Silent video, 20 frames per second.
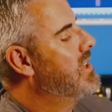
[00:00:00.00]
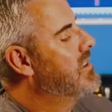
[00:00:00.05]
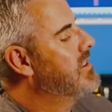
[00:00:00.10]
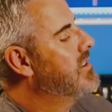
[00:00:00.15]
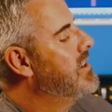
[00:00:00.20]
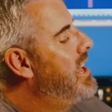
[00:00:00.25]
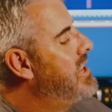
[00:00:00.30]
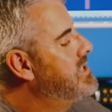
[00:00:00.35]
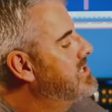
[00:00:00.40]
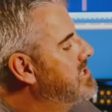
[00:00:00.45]

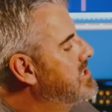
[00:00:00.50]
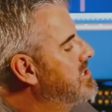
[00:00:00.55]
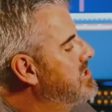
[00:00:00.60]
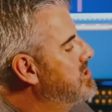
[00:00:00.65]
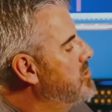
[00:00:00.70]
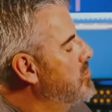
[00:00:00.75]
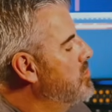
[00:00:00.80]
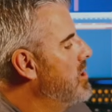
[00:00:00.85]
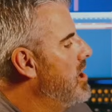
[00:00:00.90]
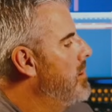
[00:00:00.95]
Let's
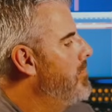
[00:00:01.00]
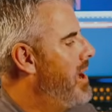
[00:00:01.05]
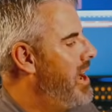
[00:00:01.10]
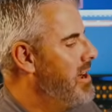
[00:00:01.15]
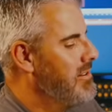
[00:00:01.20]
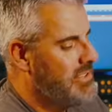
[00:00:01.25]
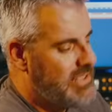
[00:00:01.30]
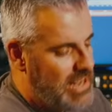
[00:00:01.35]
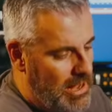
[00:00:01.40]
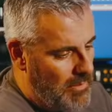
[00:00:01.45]
talk
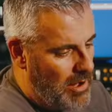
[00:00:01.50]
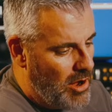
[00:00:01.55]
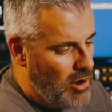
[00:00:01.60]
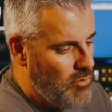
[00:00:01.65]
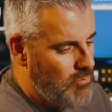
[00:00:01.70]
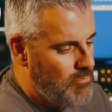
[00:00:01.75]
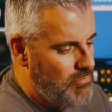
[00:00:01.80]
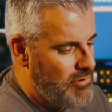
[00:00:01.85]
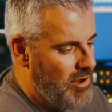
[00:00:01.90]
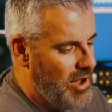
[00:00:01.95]
about
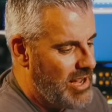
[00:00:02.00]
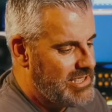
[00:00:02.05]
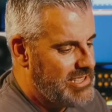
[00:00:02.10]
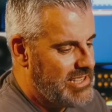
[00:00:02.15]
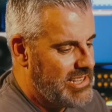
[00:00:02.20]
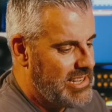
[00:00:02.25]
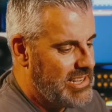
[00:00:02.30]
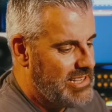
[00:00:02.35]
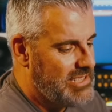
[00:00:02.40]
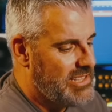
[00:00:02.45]
demo
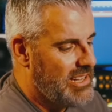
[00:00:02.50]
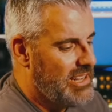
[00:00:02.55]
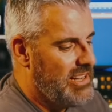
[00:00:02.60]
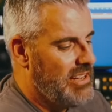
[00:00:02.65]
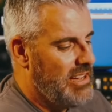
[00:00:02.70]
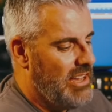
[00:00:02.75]
prices.